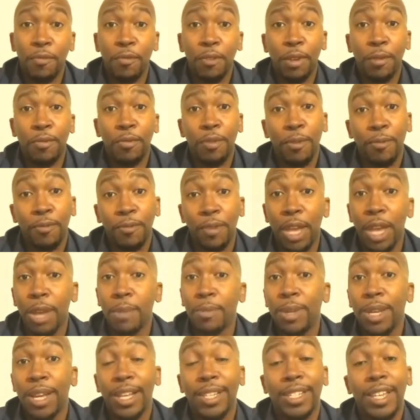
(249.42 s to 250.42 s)
if your
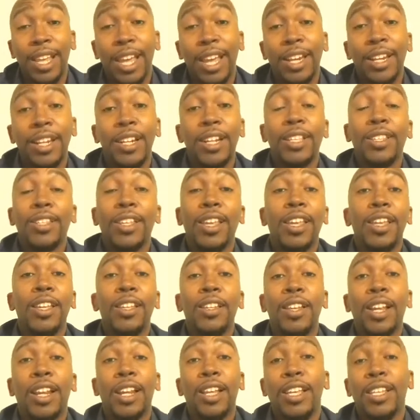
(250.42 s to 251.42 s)
family has had
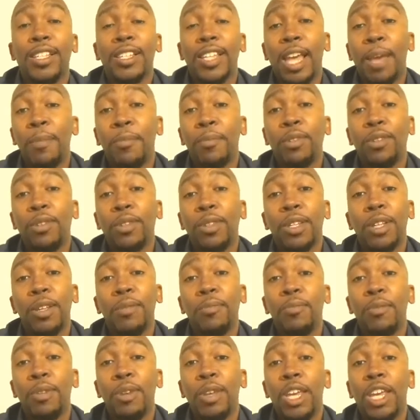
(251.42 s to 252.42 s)
anything that has happened to
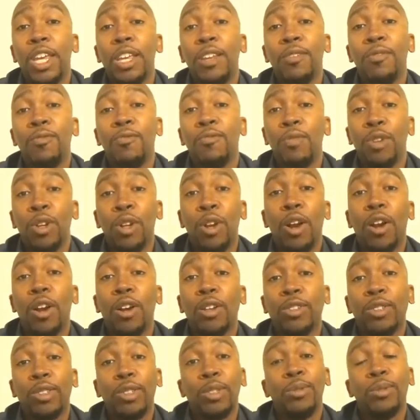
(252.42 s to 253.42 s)
them in
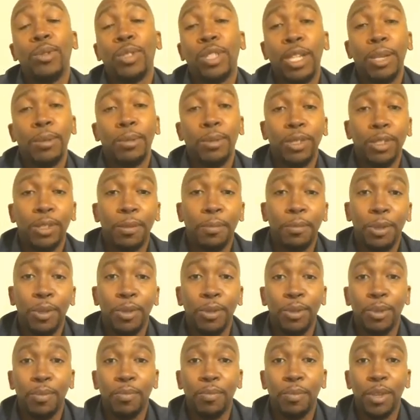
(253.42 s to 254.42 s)
regards to substance
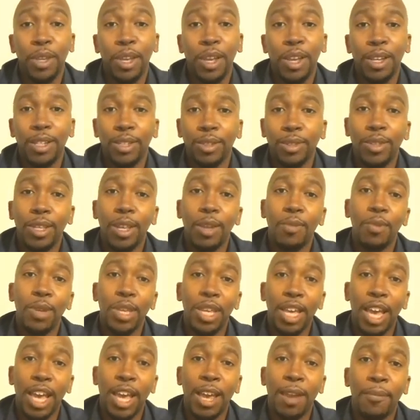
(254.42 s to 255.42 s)
abuse. So then
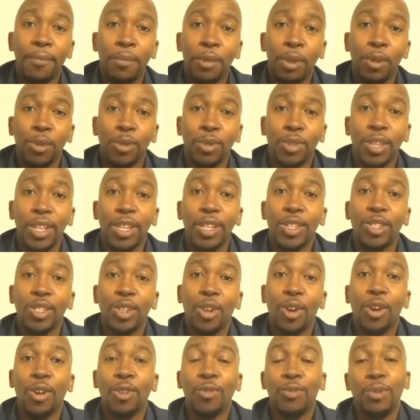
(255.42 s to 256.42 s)
we have those things
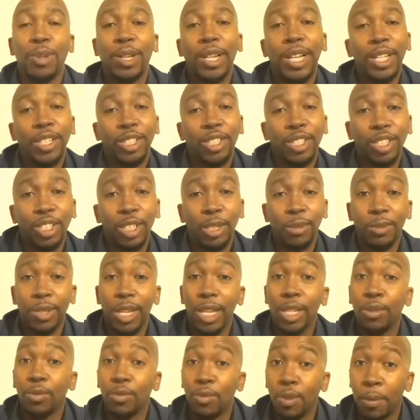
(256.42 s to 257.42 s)
called relationships.
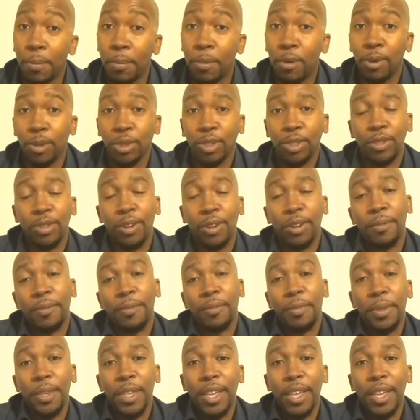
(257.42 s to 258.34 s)
That's one portion on it.